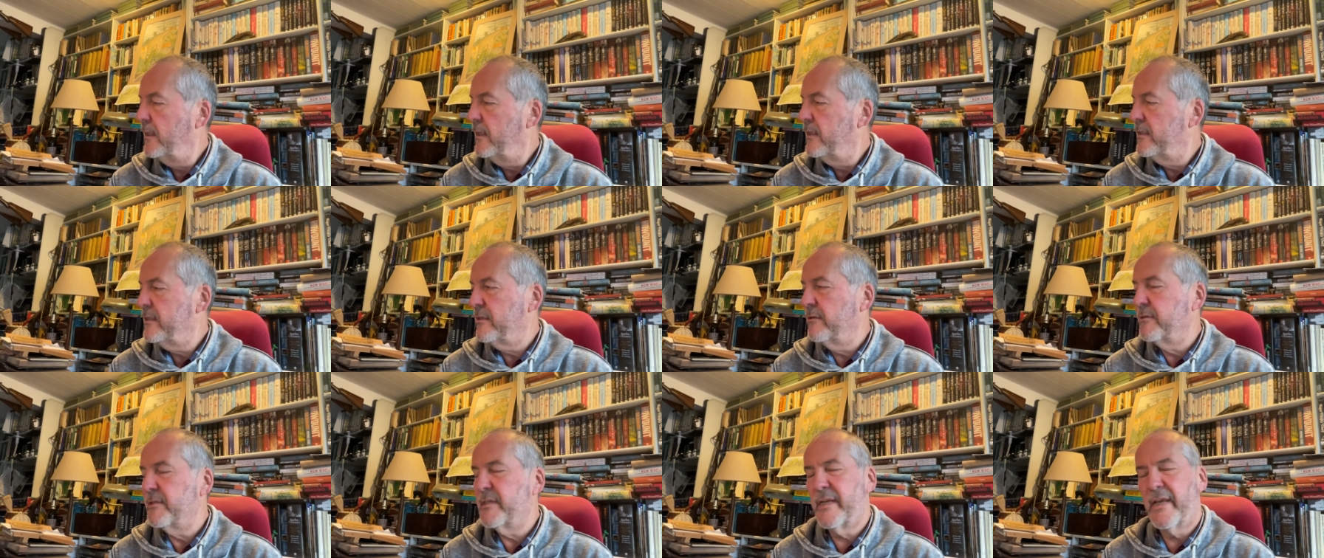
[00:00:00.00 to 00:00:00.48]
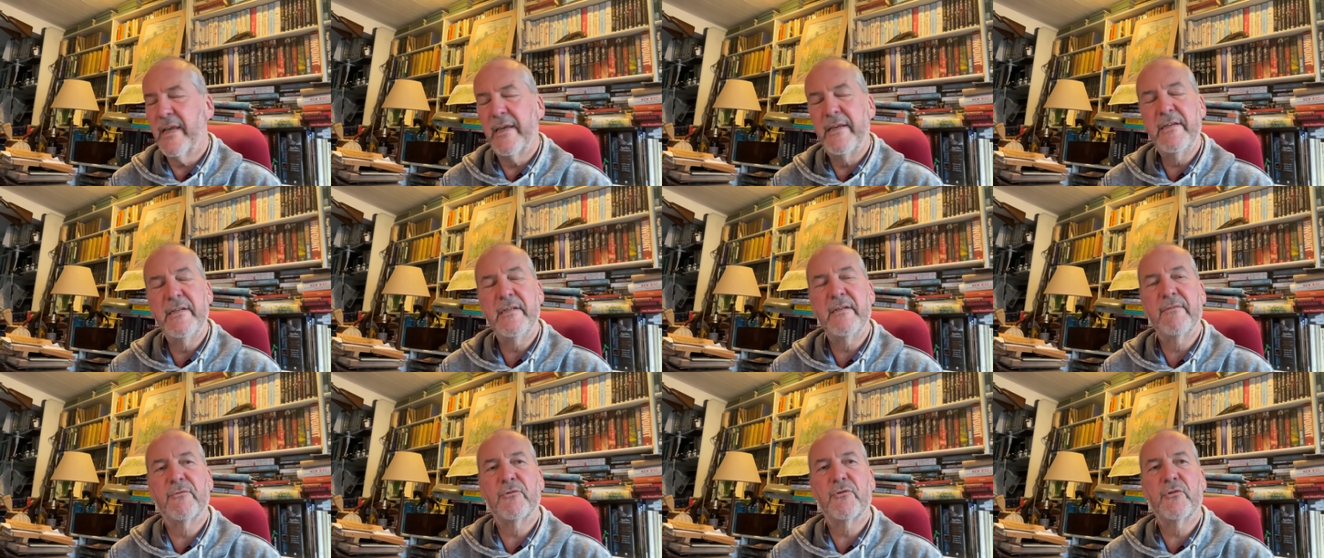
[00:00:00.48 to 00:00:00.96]
So it's a
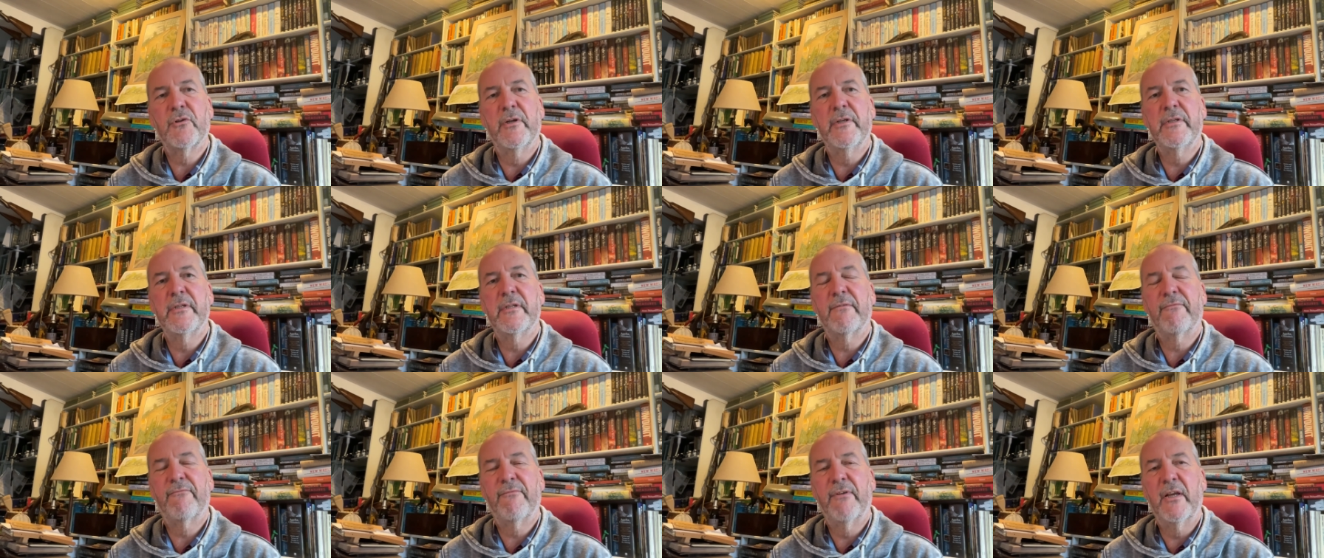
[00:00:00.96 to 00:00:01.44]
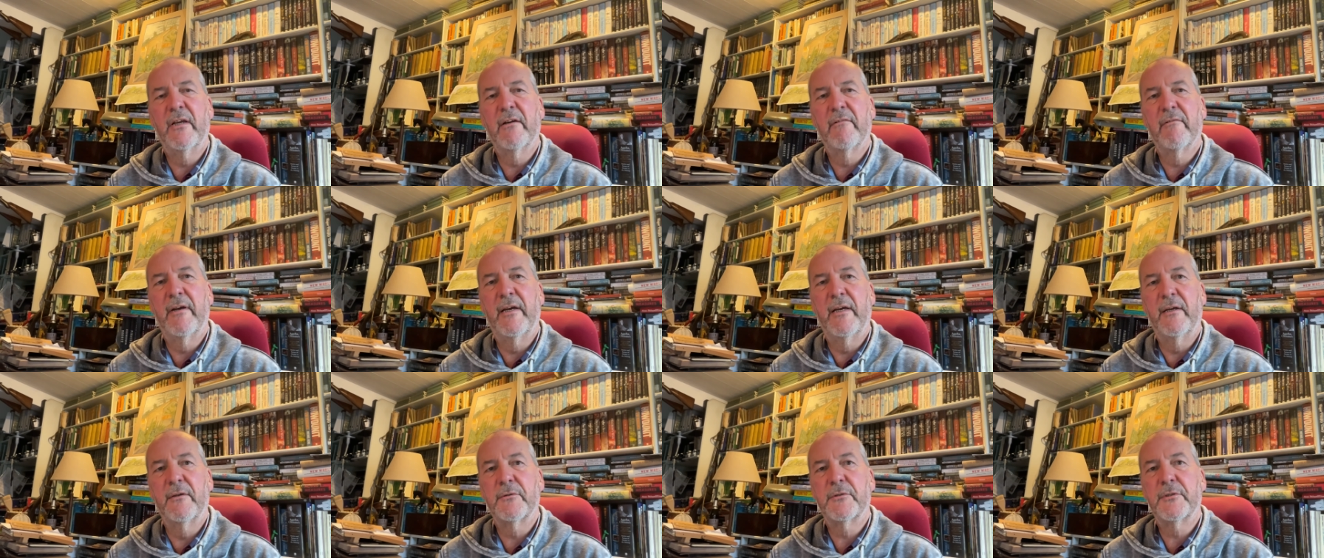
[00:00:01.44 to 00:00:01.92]
case of trying to figure
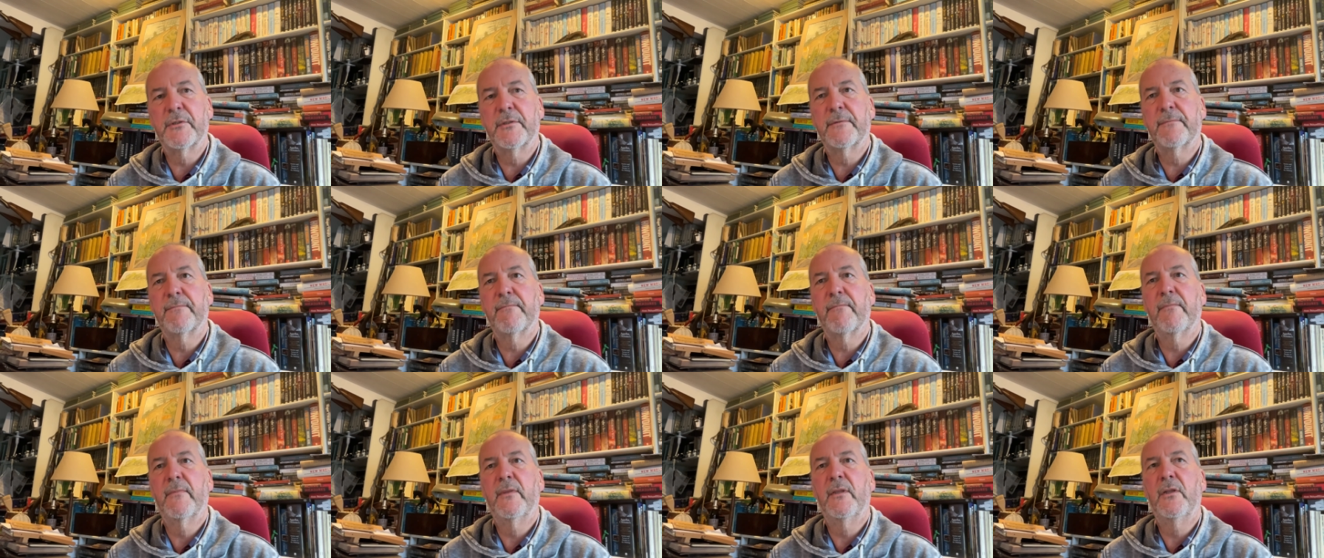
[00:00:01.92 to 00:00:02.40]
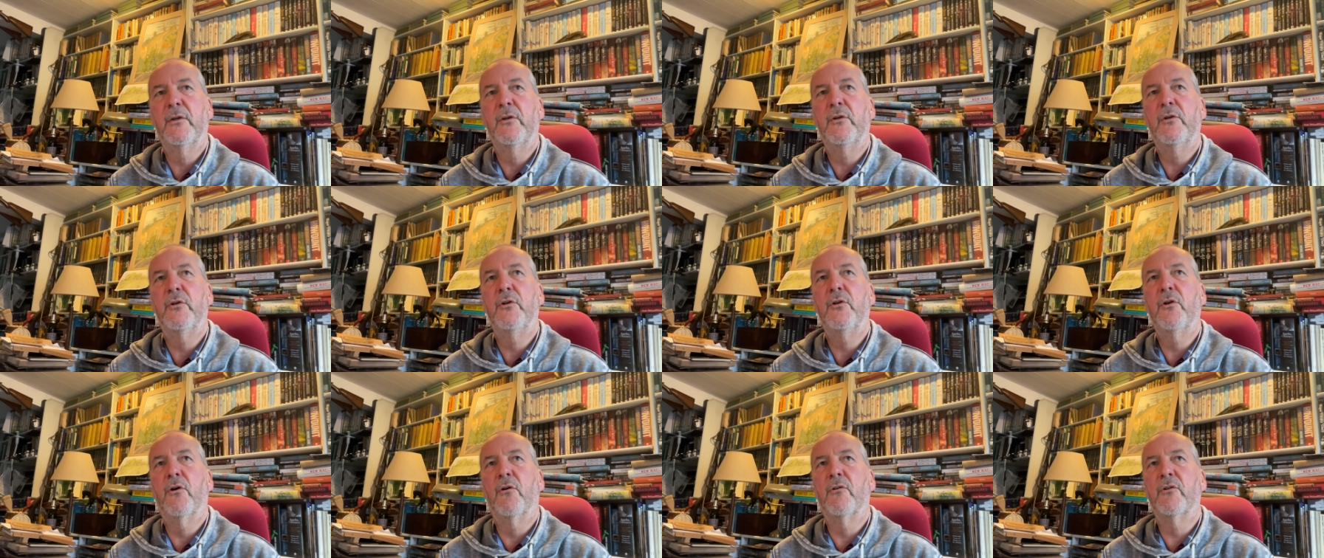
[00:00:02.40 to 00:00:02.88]
out
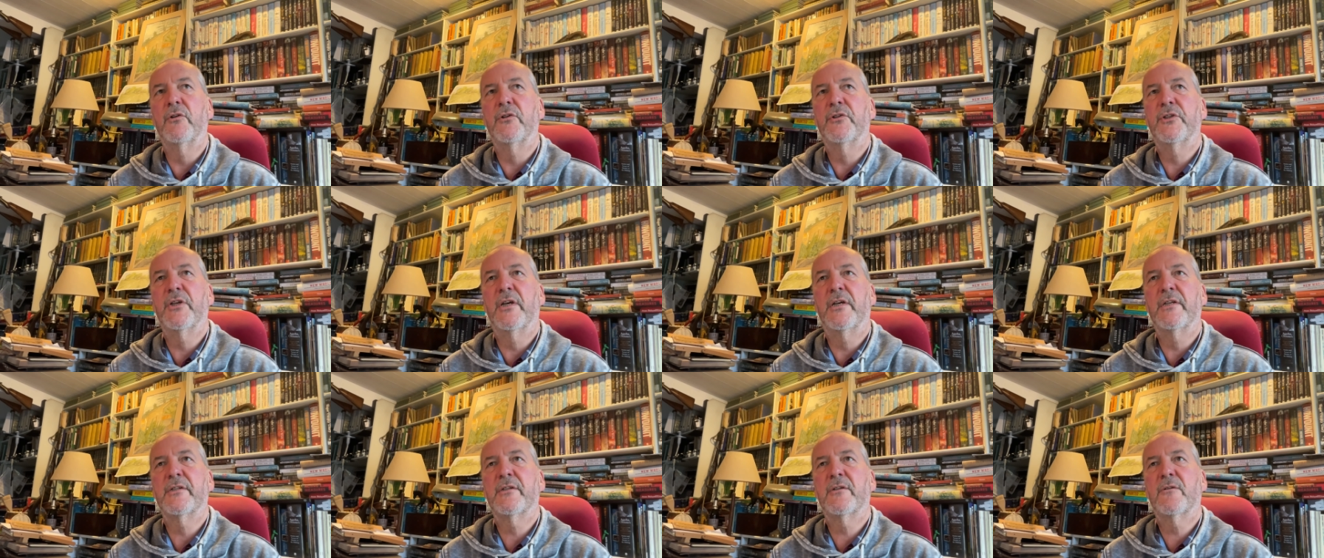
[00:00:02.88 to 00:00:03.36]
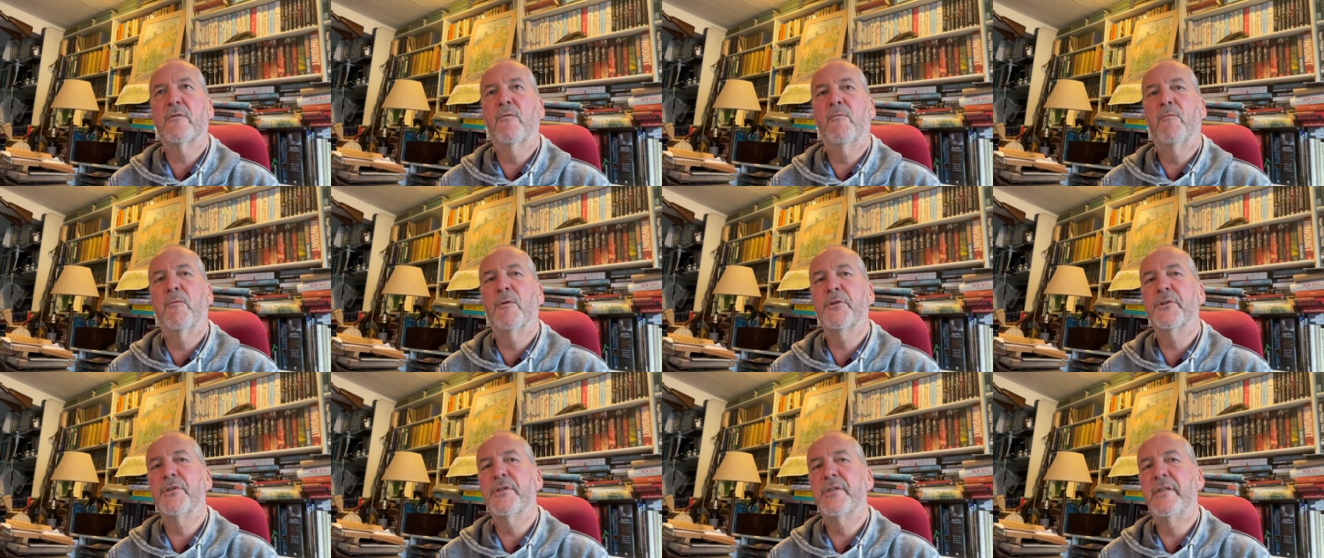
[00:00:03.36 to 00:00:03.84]
not just
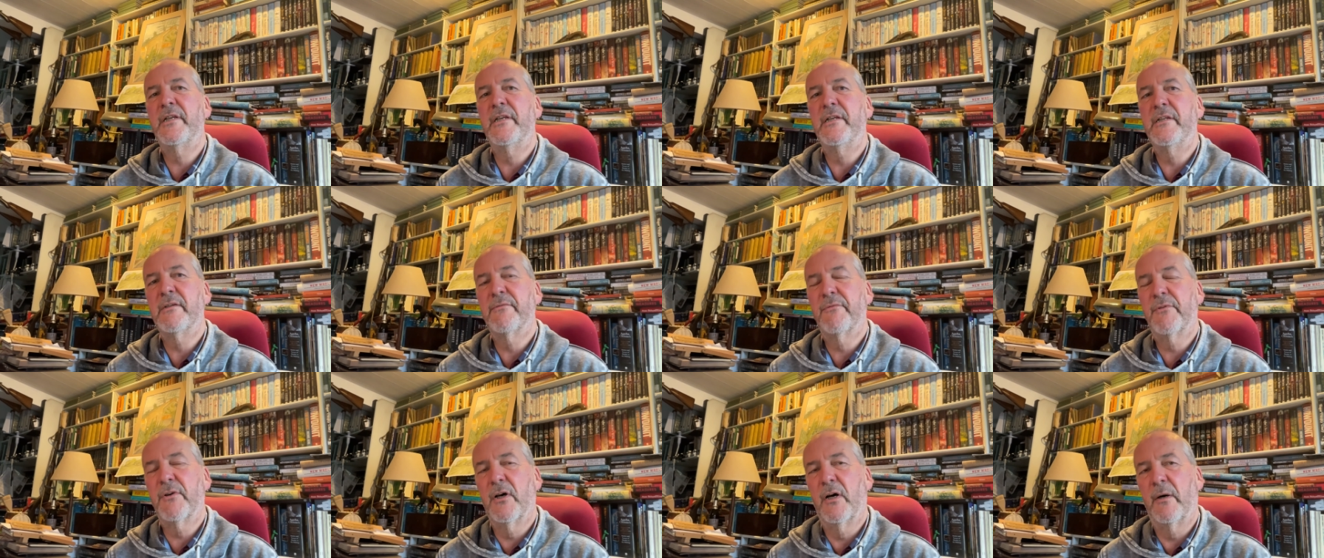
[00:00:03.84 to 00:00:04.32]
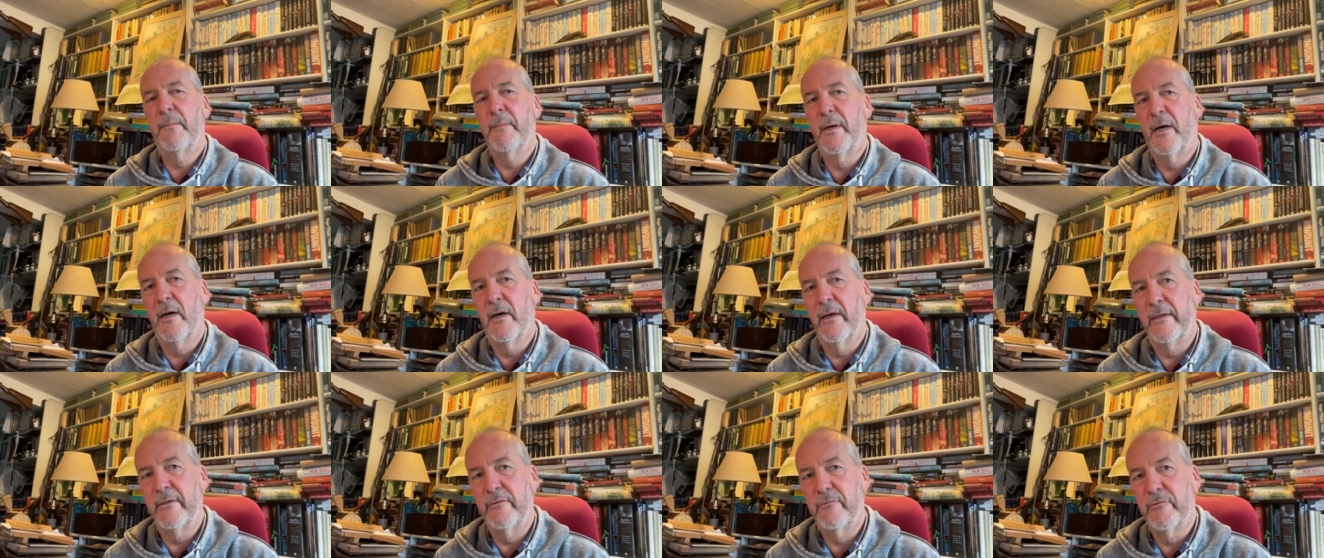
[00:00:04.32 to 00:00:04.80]
quantities of
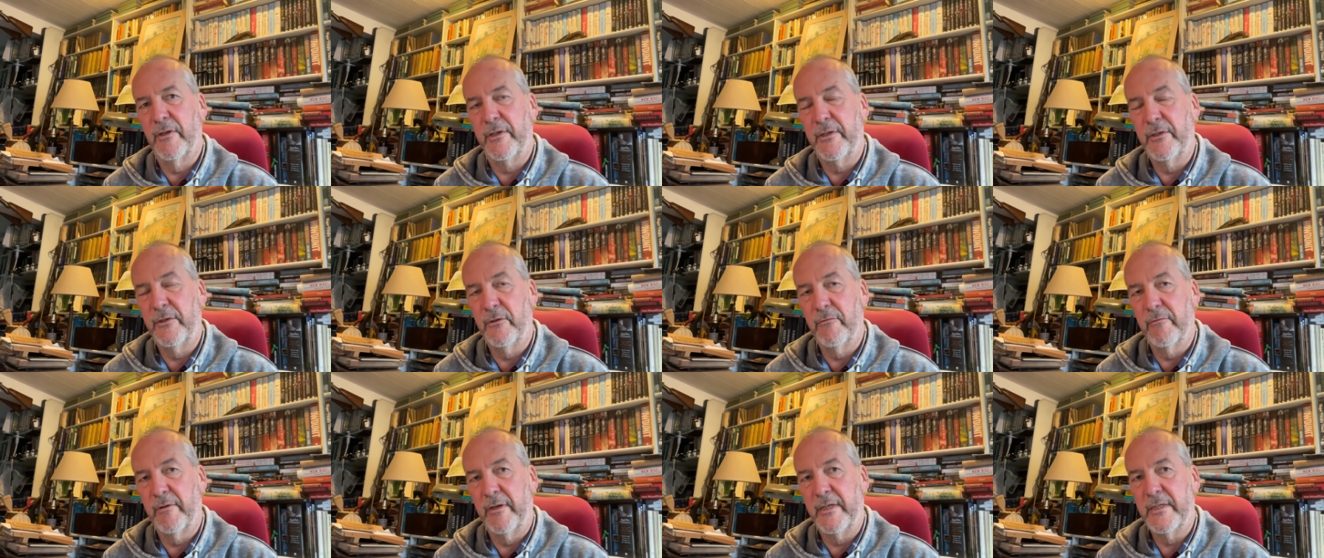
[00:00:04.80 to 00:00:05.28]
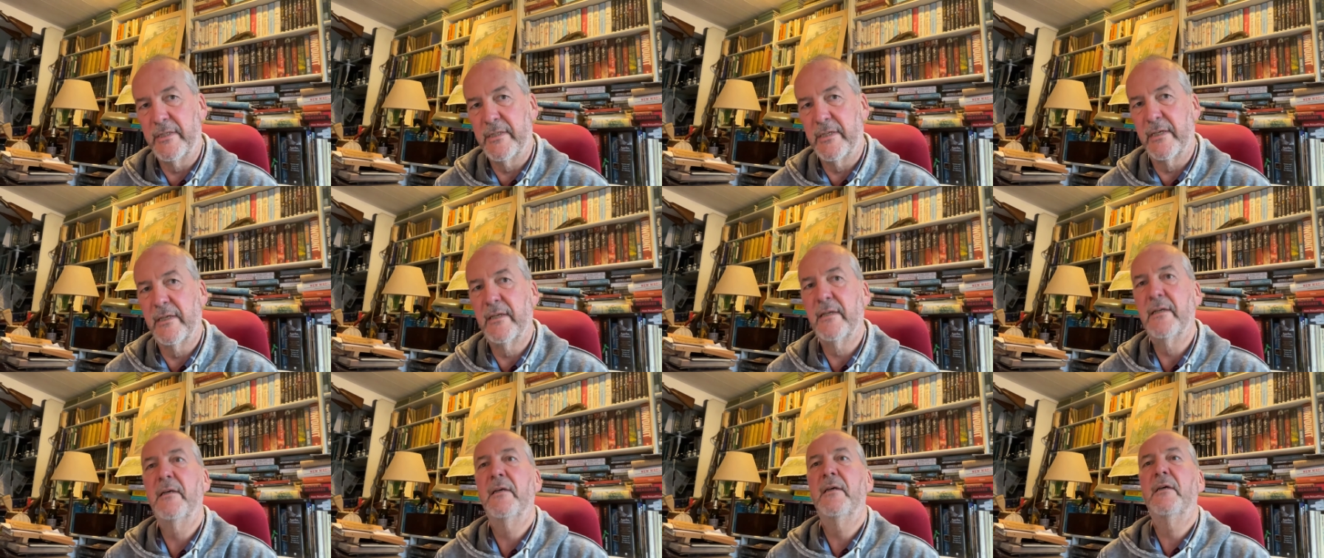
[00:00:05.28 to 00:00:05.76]
carbohydrate you're
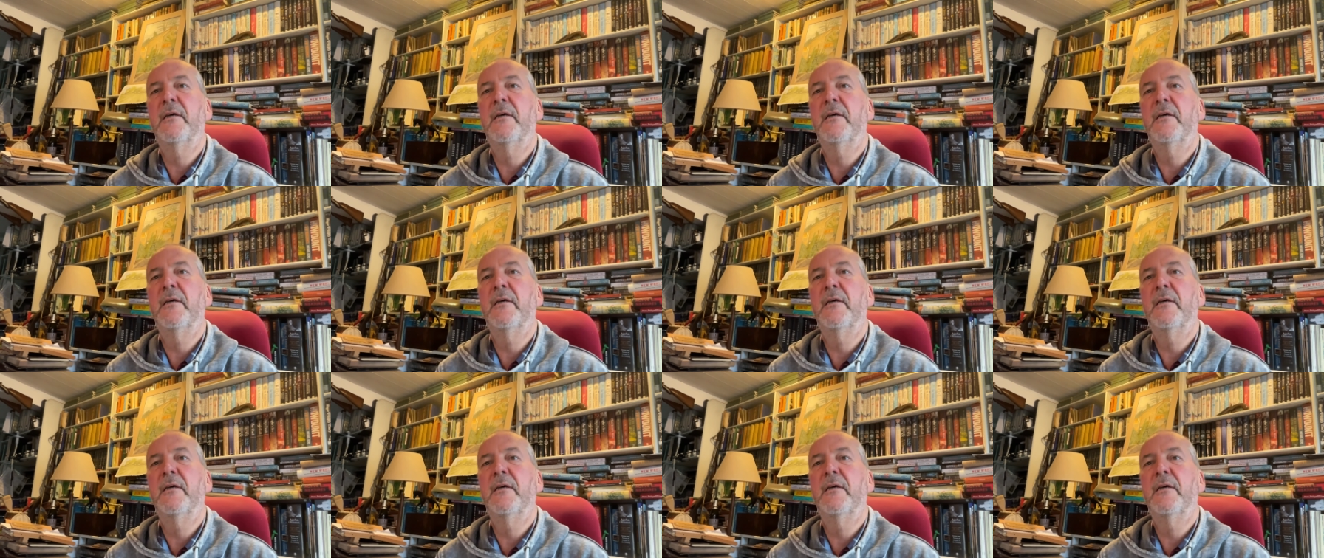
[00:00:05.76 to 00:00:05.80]
eating,